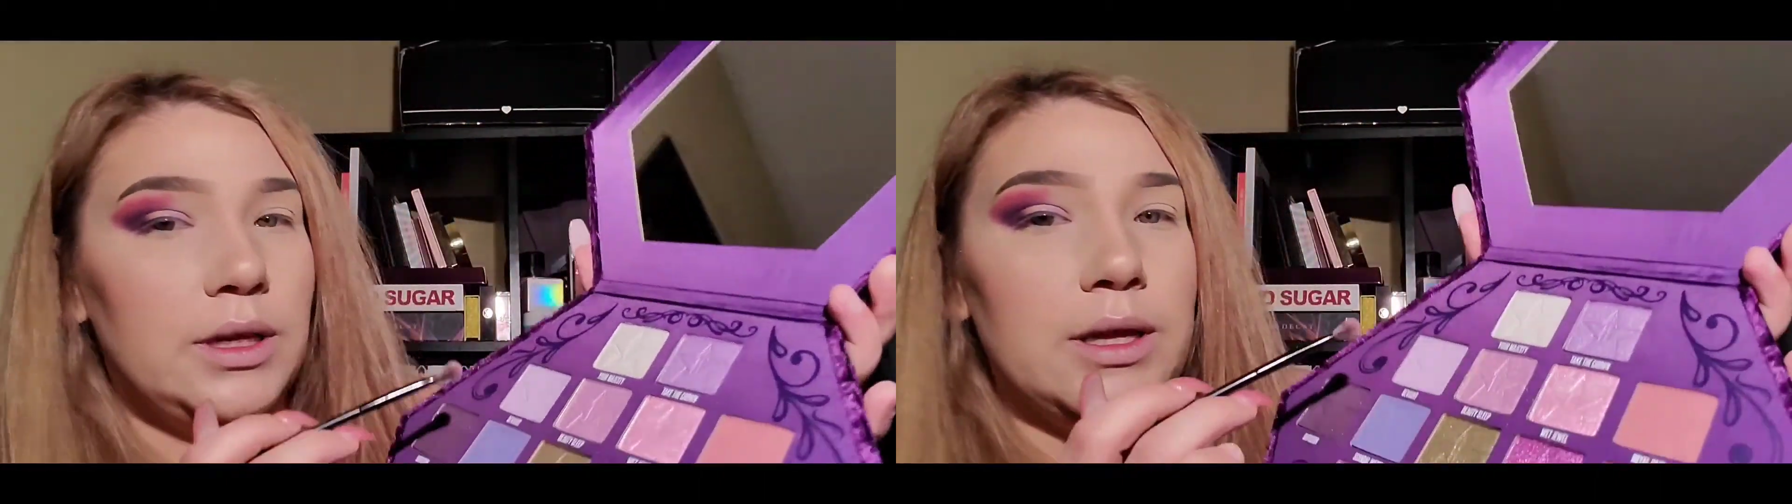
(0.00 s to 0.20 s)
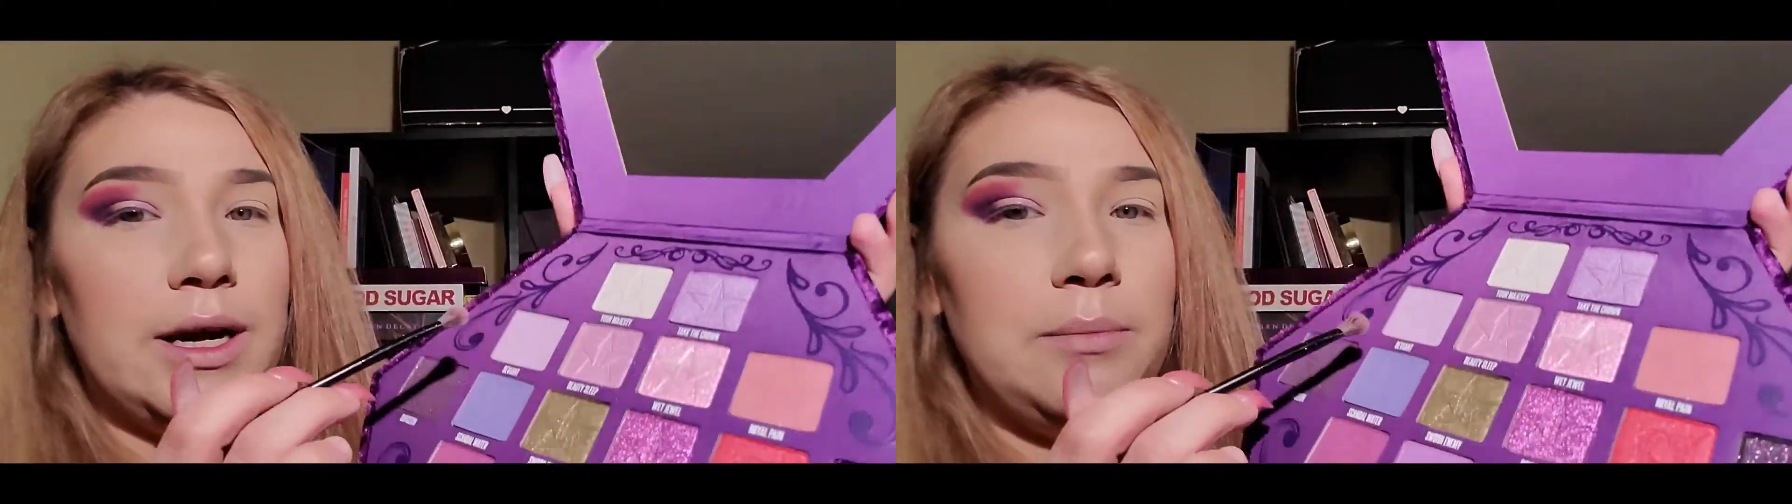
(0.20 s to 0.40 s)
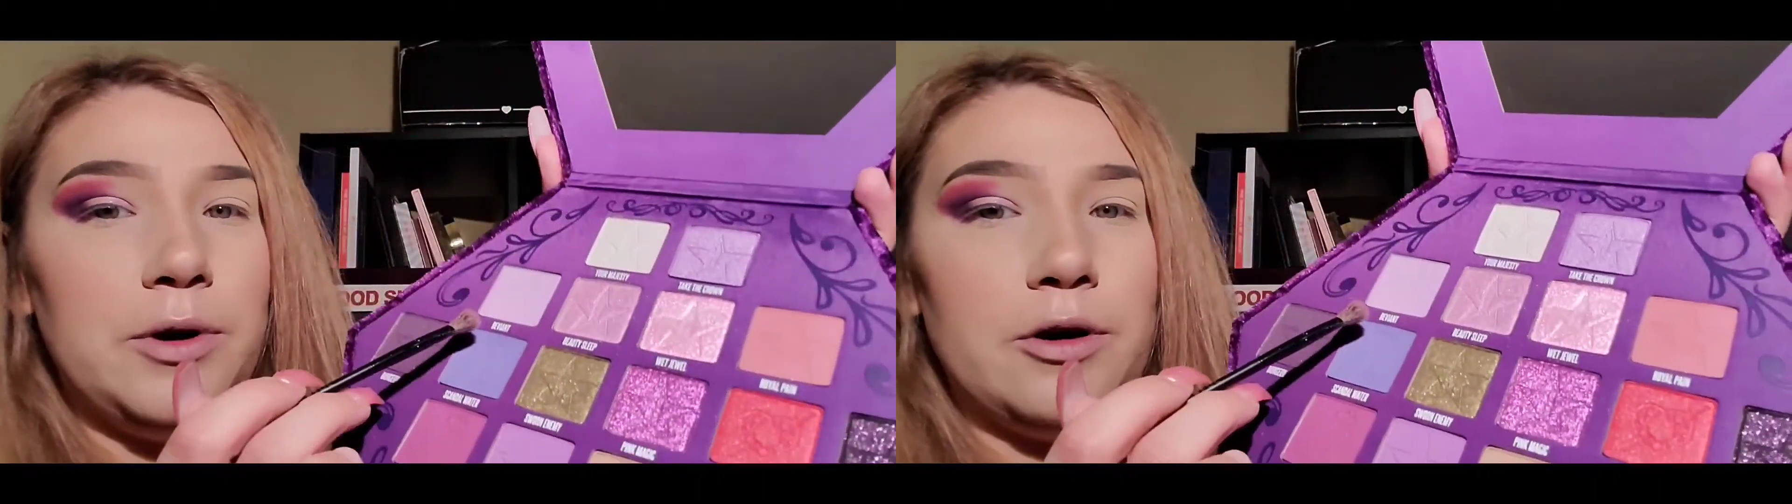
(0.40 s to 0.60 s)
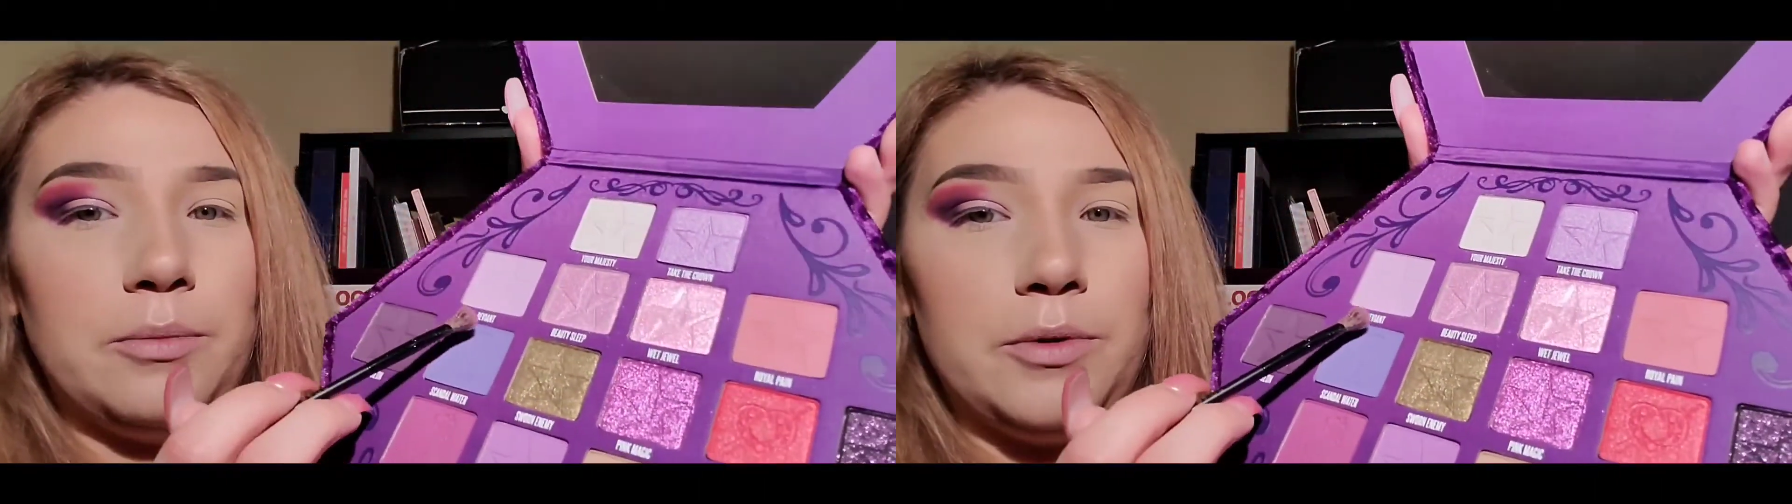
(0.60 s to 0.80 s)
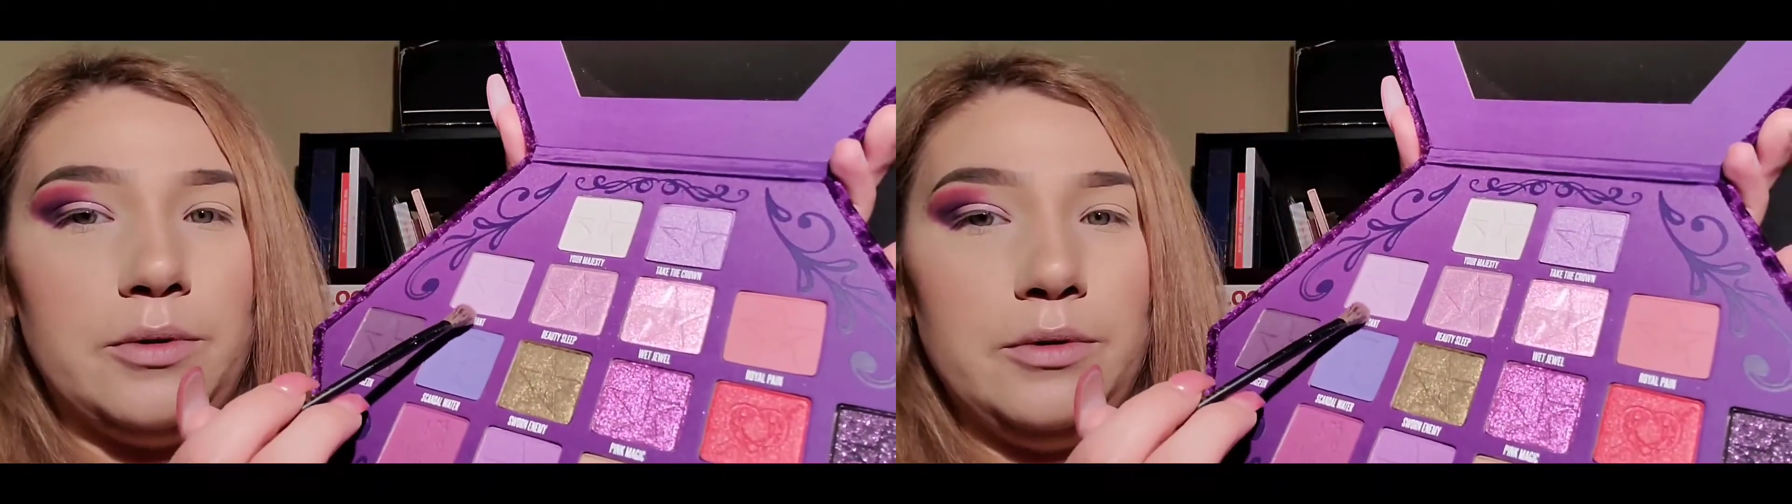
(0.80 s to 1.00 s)
light
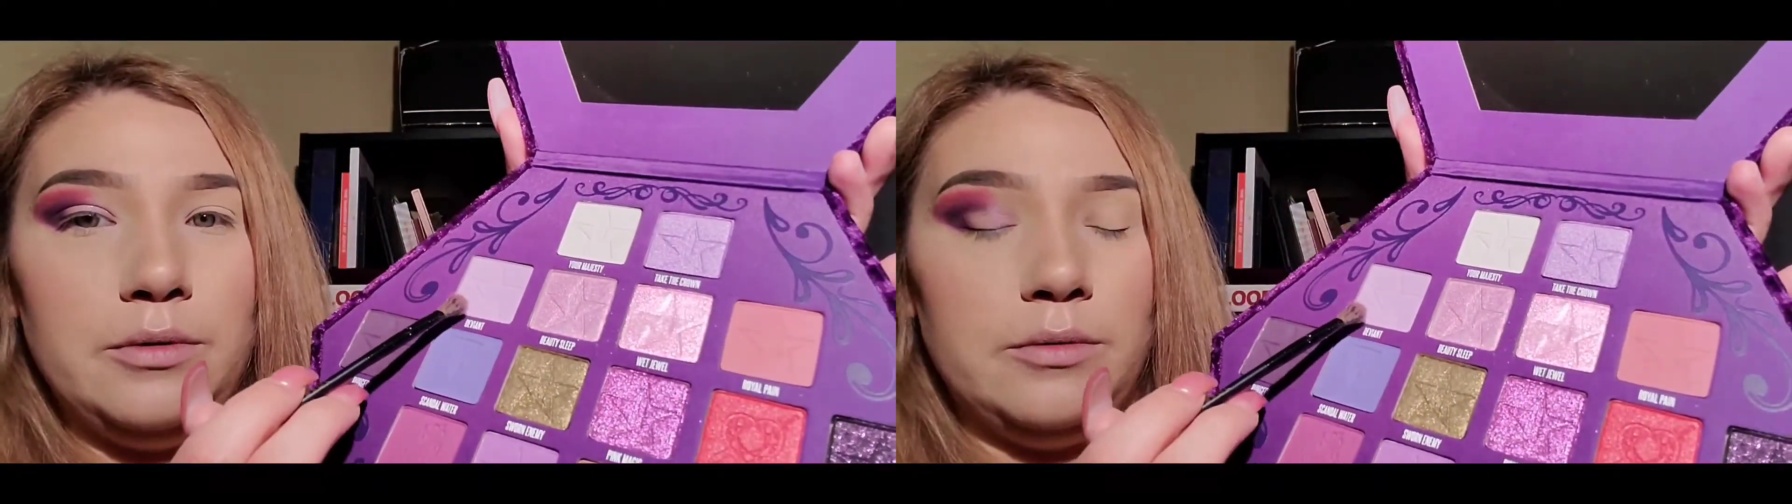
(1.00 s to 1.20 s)
purple,